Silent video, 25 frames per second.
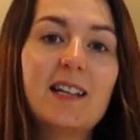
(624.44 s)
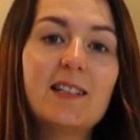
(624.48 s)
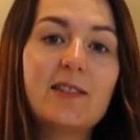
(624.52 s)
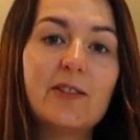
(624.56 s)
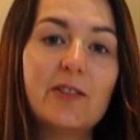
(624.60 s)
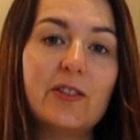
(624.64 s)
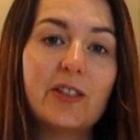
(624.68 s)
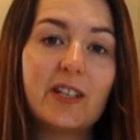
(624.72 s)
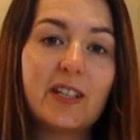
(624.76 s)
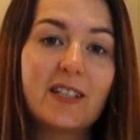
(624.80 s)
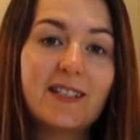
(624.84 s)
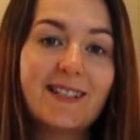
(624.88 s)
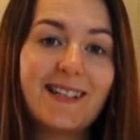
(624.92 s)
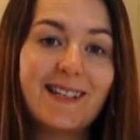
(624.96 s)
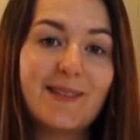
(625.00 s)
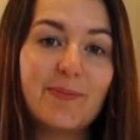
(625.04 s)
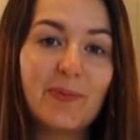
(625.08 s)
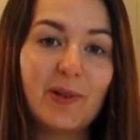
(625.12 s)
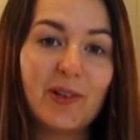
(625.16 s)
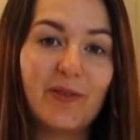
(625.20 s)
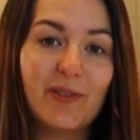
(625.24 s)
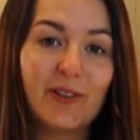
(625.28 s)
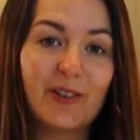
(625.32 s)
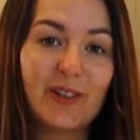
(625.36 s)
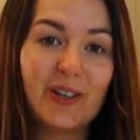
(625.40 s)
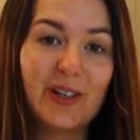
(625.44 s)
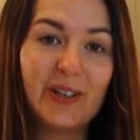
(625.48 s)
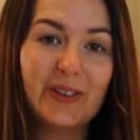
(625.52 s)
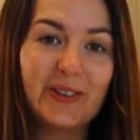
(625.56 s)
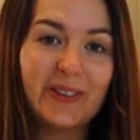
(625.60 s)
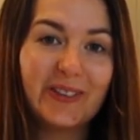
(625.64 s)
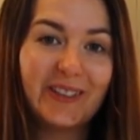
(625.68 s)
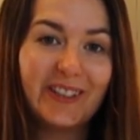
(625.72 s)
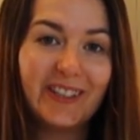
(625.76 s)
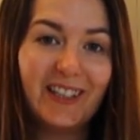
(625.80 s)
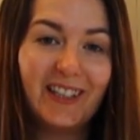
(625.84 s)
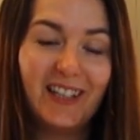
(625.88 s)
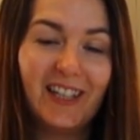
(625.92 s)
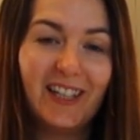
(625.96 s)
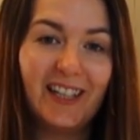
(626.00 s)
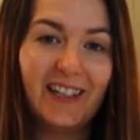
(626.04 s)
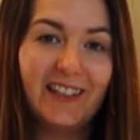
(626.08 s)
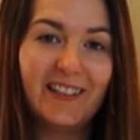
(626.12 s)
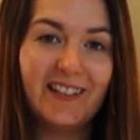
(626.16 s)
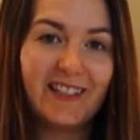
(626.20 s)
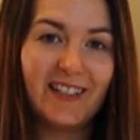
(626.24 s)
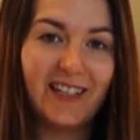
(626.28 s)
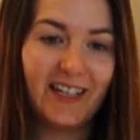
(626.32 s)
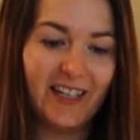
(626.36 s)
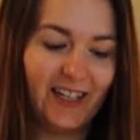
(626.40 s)
So as you can see, it's a beautiful golden colour
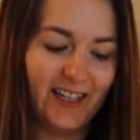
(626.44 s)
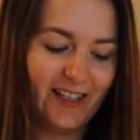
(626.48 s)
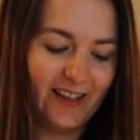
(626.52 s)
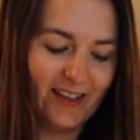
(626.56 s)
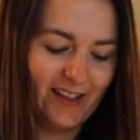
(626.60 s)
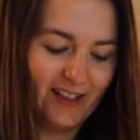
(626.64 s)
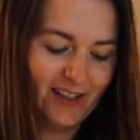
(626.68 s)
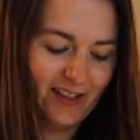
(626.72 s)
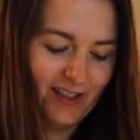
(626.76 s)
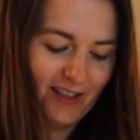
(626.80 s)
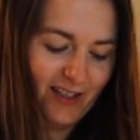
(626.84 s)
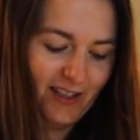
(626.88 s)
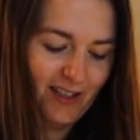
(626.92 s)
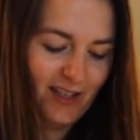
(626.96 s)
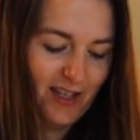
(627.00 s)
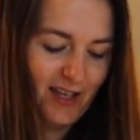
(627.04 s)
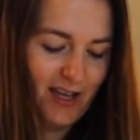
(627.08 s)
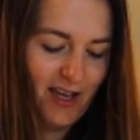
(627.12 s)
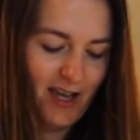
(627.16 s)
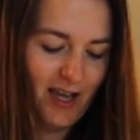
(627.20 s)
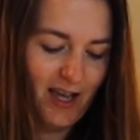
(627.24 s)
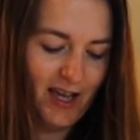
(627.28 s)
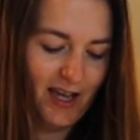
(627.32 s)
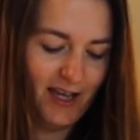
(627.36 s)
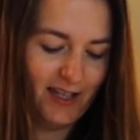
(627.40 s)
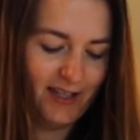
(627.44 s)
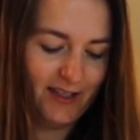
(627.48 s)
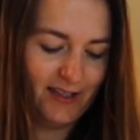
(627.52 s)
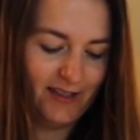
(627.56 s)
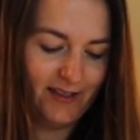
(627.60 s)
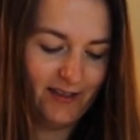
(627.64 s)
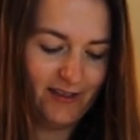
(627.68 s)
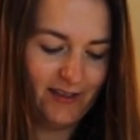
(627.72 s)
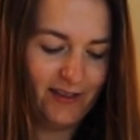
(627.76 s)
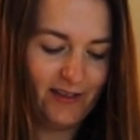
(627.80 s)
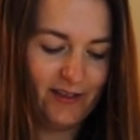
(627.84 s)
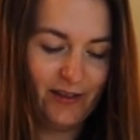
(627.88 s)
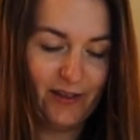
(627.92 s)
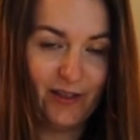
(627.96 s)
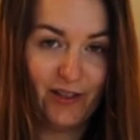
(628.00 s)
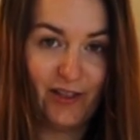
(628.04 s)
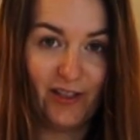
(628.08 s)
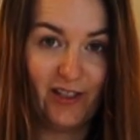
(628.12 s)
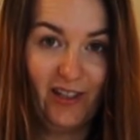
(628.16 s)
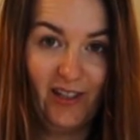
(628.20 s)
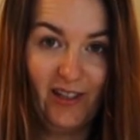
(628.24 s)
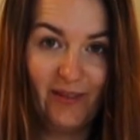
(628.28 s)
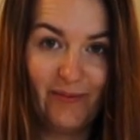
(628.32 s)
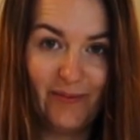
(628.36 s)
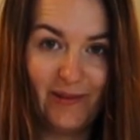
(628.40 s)
underneath and on the
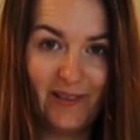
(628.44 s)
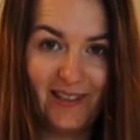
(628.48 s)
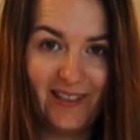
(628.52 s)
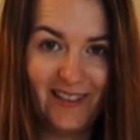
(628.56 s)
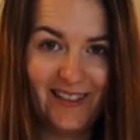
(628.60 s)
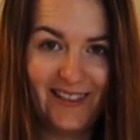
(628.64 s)
top.